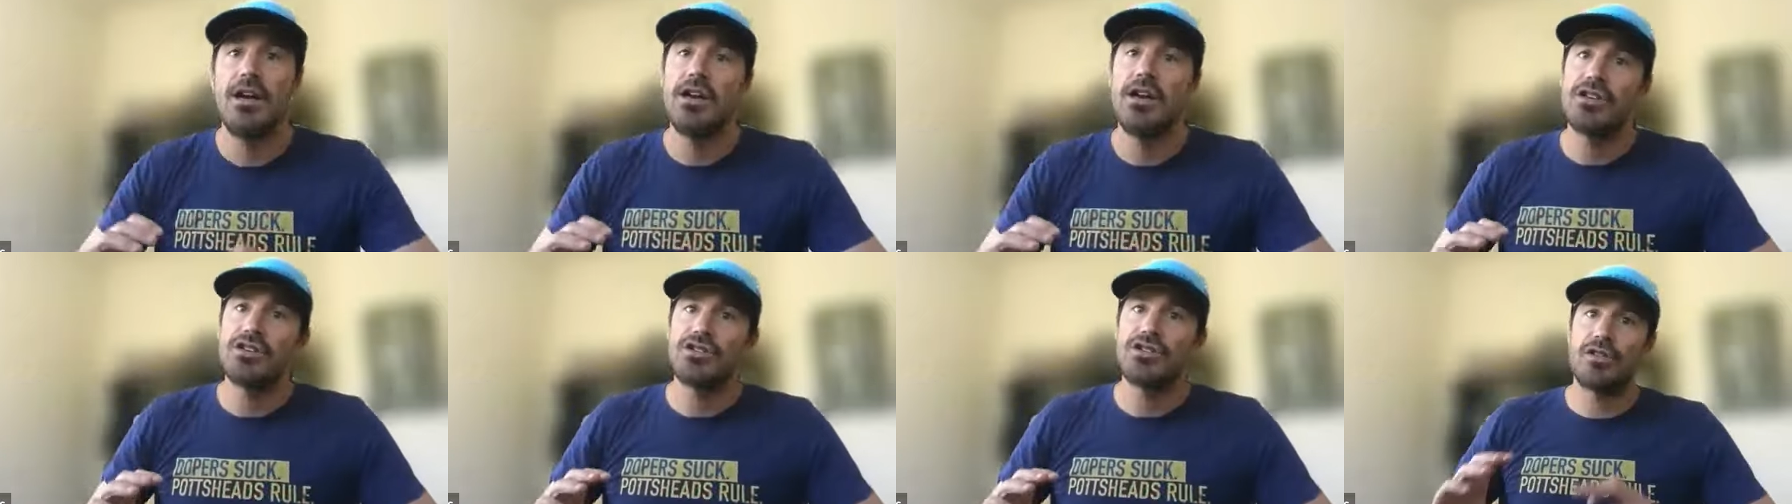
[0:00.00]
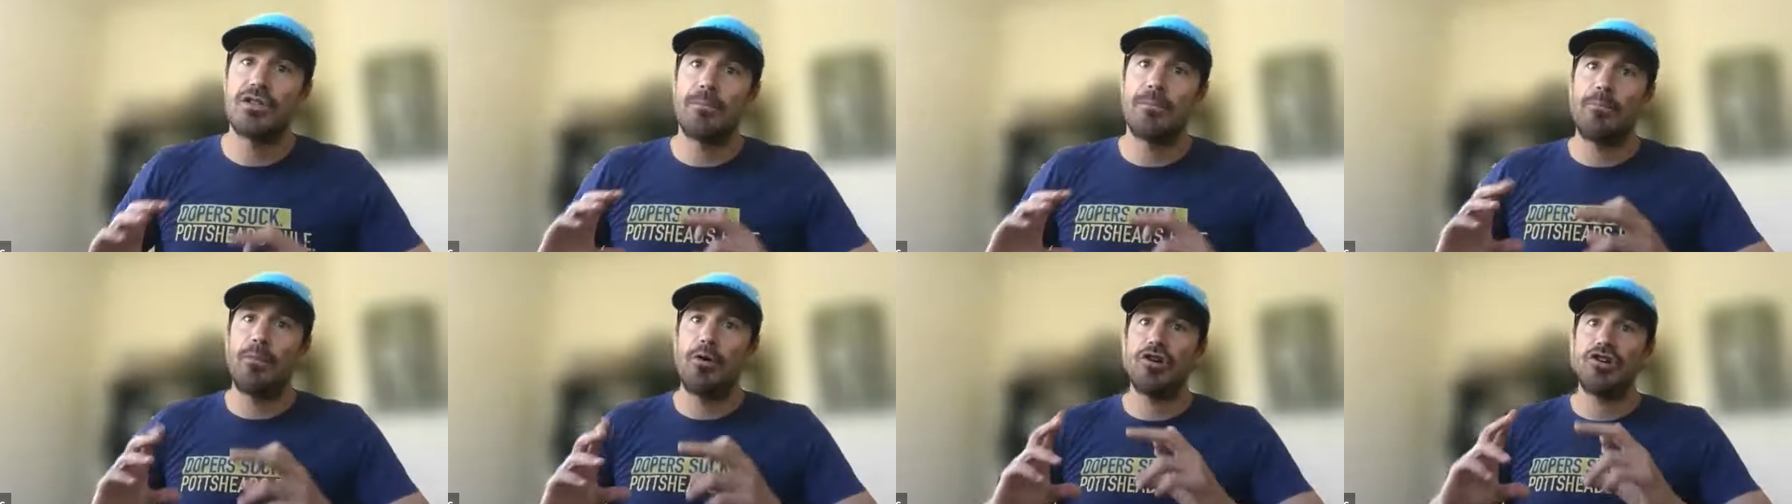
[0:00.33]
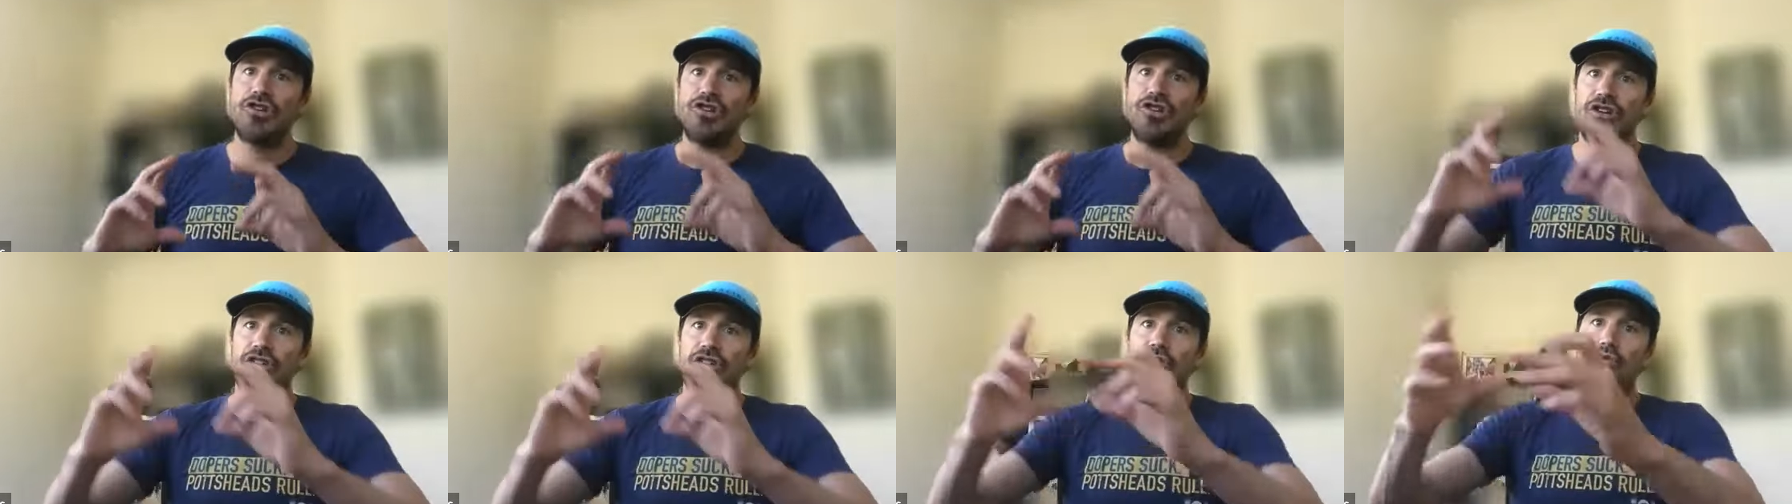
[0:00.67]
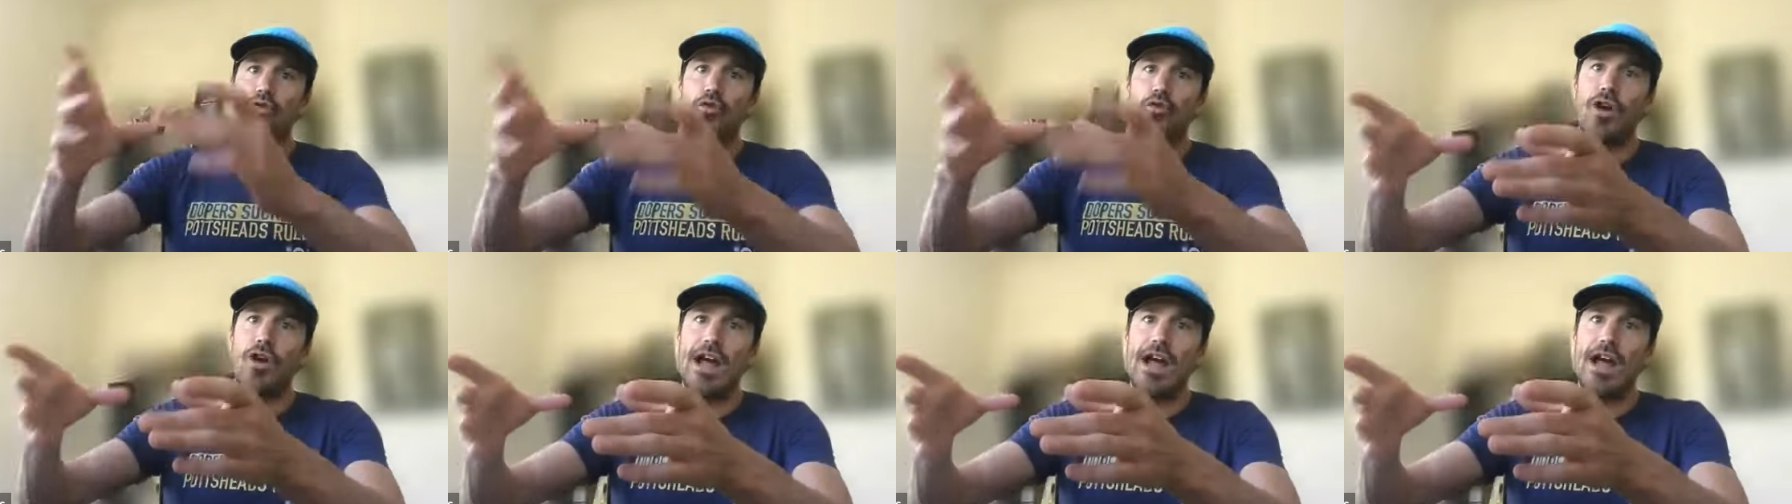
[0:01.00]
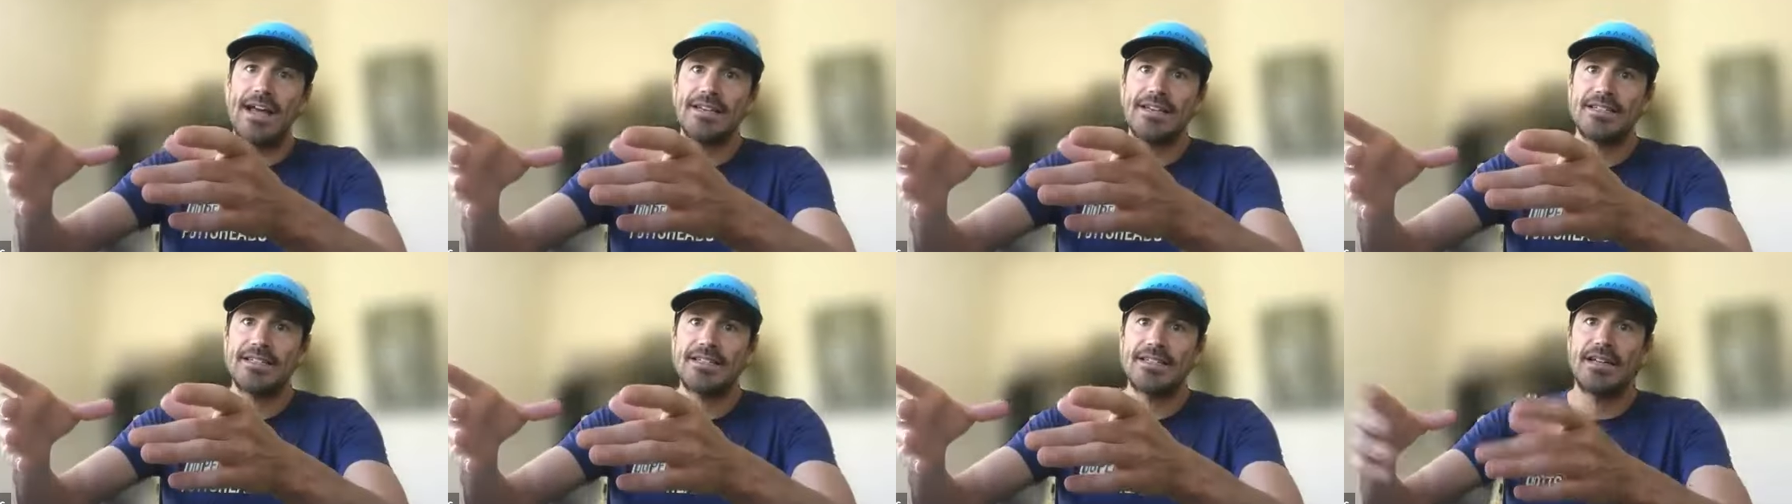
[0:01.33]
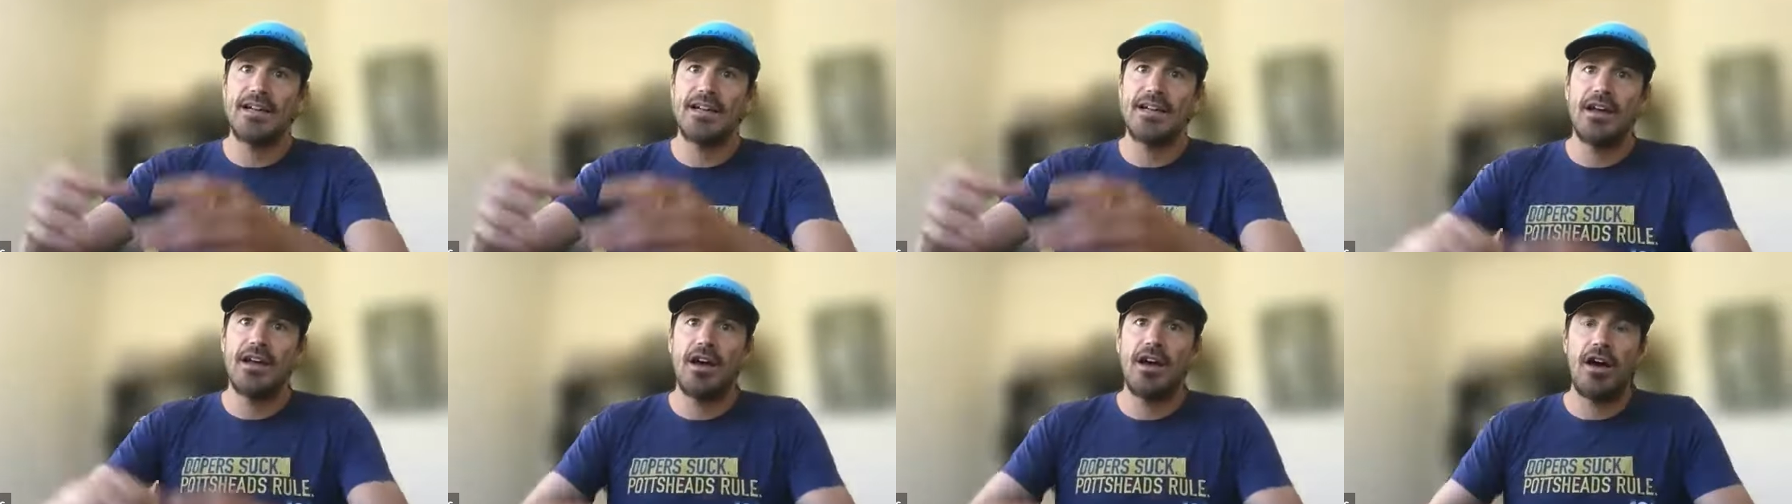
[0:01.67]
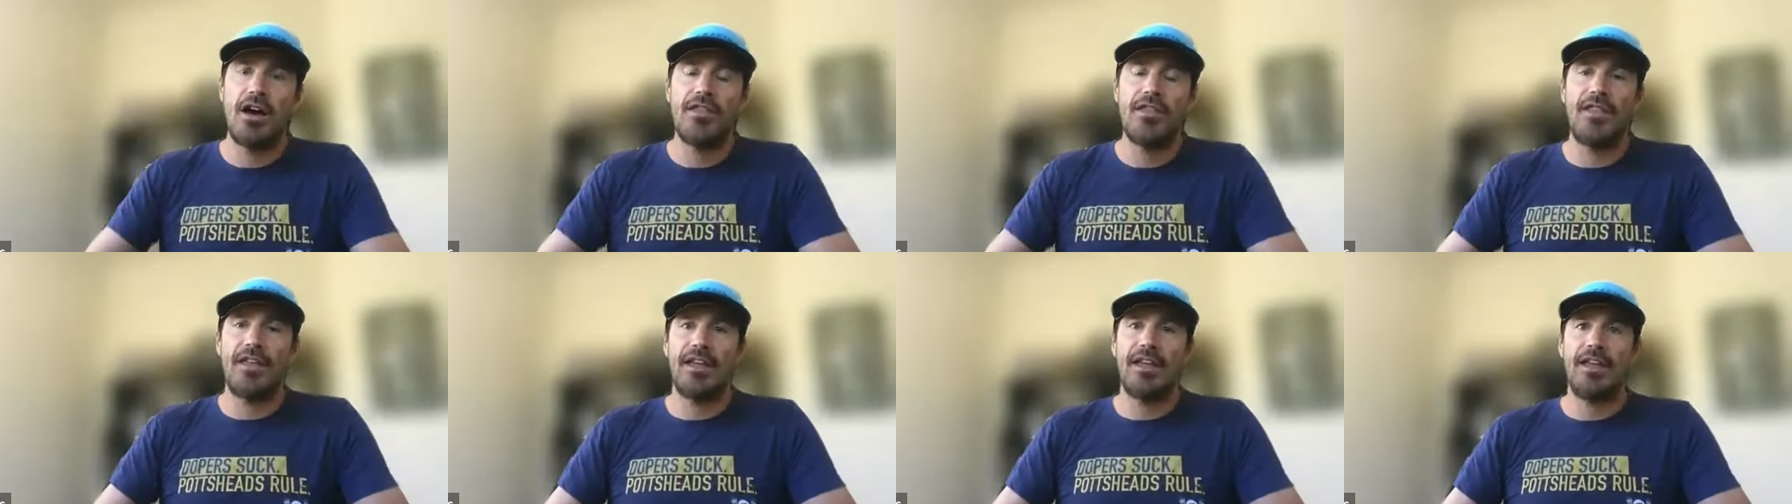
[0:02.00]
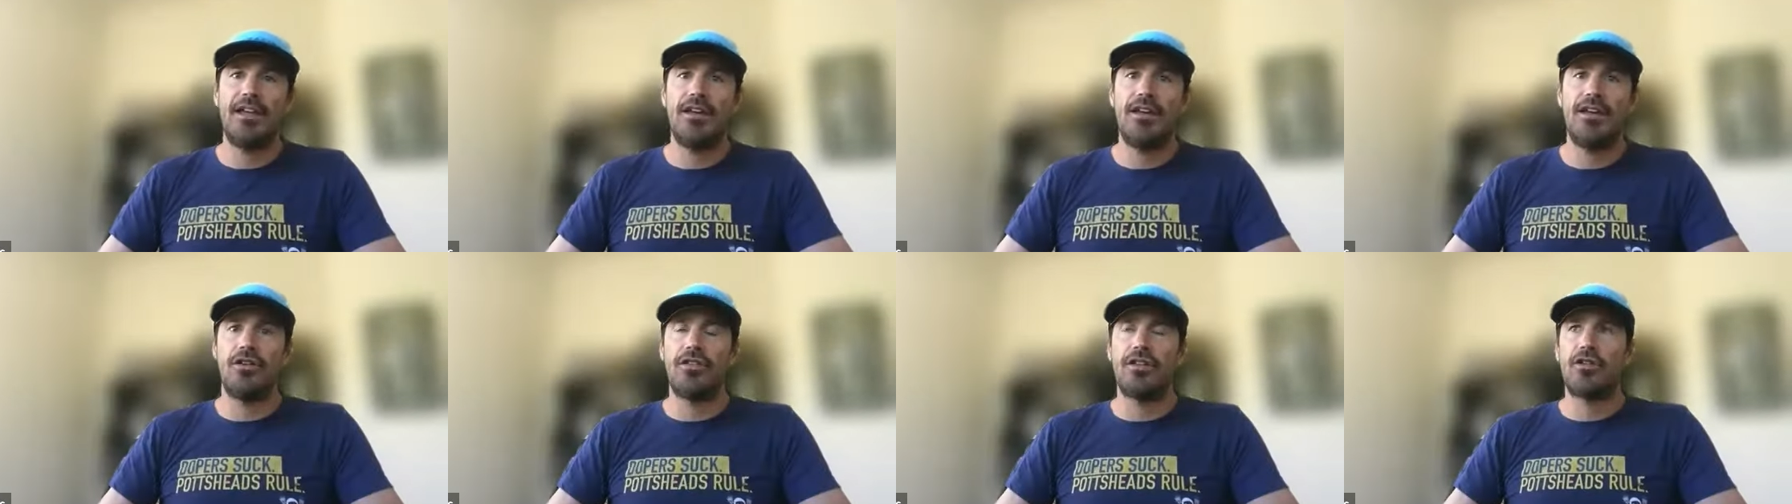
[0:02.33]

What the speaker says: So the push and crest on the hill,